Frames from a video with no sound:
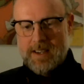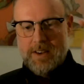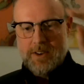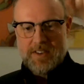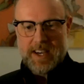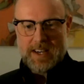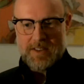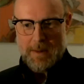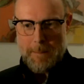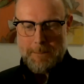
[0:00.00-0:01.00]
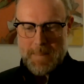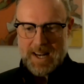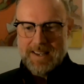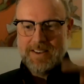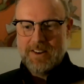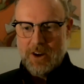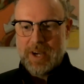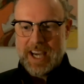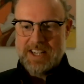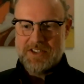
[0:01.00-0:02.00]
not here's a million
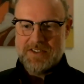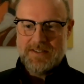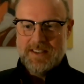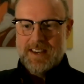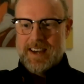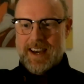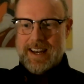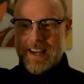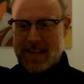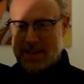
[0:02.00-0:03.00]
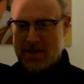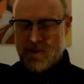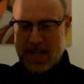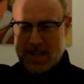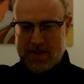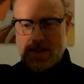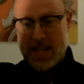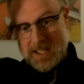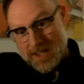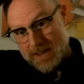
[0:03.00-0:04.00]
locations and I need to go into
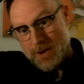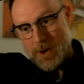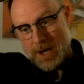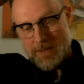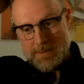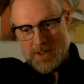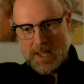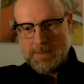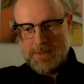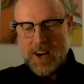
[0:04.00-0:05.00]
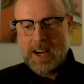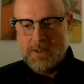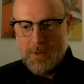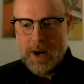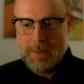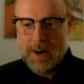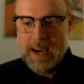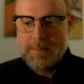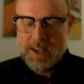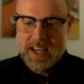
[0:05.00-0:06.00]
each and every one of them to keep track of how my
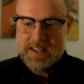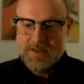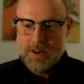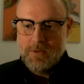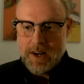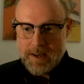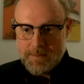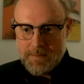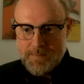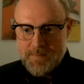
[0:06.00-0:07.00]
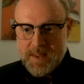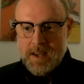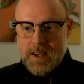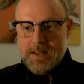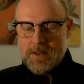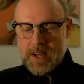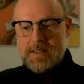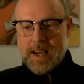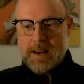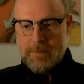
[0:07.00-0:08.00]
applications are running. So
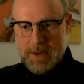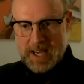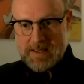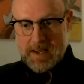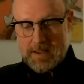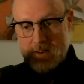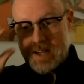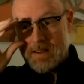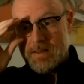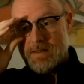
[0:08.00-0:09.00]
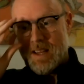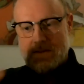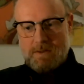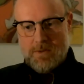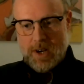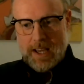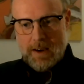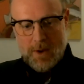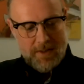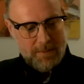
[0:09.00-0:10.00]
that's kind of the basics, right? That's really
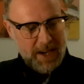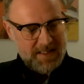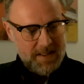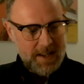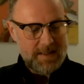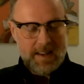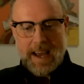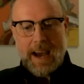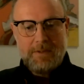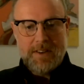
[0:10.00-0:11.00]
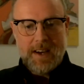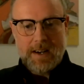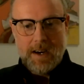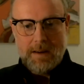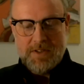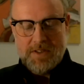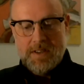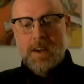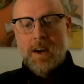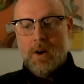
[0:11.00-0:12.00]
one of the basic things. And after that comes,
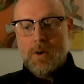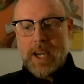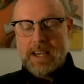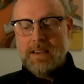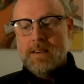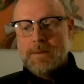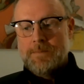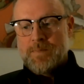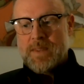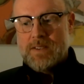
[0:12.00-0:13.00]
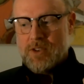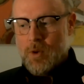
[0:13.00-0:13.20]
okay, so